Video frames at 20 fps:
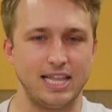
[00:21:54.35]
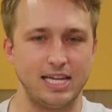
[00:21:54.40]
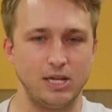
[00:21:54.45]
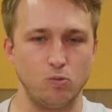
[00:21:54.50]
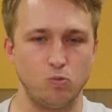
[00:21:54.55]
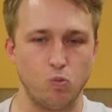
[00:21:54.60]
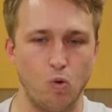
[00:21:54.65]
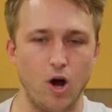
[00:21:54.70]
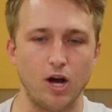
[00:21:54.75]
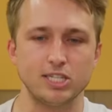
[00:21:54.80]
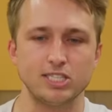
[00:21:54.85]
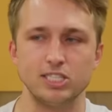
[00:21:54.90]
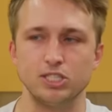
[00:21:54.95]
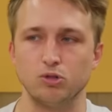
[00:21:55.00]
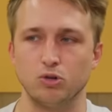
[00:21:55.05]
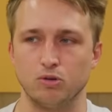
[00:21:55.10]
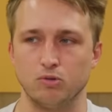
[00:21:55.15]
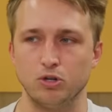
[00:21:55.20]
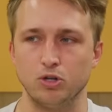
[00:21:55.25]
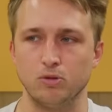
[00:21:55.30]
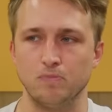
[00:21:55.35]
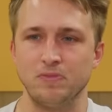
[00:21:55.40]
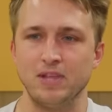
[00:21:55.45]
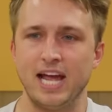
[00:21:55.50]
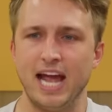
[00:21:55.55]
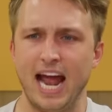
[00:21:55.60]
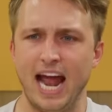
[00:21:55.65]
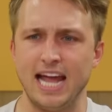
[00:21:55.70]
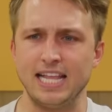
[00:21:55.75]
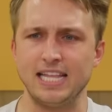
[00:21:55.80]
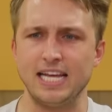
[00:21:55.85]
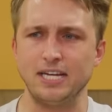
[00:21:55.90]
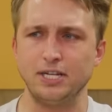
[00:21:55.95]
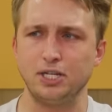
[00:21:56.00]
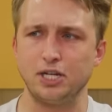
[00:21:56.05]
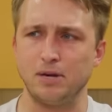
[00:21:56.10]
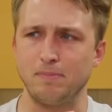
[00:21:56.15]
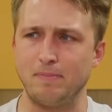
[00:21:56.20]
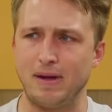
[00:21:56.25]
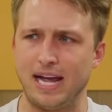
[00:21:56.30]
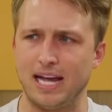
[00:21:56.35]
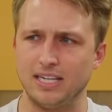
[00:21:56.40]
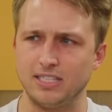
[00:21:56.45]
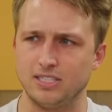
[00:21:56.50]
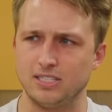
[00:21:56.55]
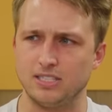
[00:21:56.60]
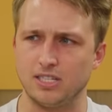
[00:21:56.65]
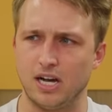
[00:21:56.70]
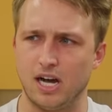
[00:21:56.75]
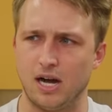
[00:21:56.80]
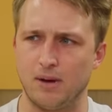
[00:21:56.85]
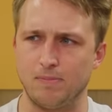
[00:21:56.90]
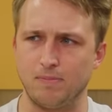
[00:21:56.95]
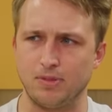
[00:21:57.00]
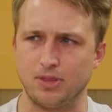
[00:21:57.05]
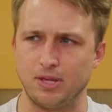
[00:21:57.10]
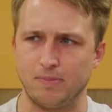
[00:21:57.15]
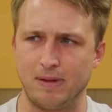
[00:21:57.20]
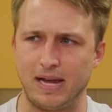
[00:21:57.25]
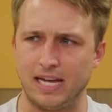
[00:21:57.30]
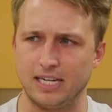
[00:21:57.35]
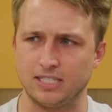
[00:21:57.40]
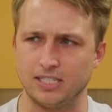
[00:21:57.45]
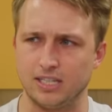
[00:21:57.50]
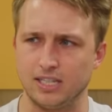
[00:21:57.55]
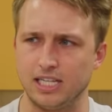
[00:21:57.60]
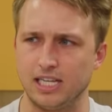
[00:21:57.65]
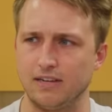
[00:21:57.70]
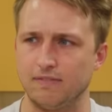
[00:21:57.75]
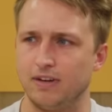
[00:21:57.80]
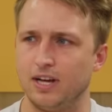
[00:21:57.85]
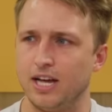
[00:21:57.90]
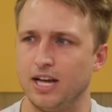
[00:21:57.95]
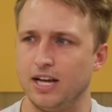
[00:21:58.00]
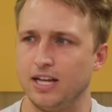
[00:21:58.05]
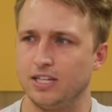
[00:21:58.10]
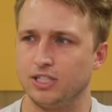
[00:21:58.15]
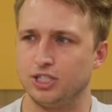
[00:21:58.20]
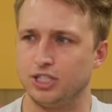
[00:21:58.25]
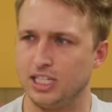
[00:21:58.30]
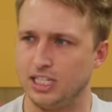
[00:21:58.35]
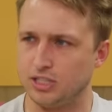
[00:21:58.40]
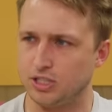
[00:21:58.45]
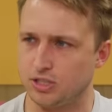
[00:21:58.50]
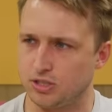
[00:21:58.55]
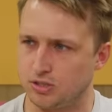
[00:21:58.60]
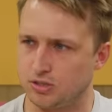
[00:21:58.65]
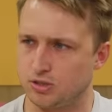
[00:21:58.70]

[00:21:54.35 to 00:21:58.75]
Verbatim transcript: that he walks into a room and then commands the man to leave. She's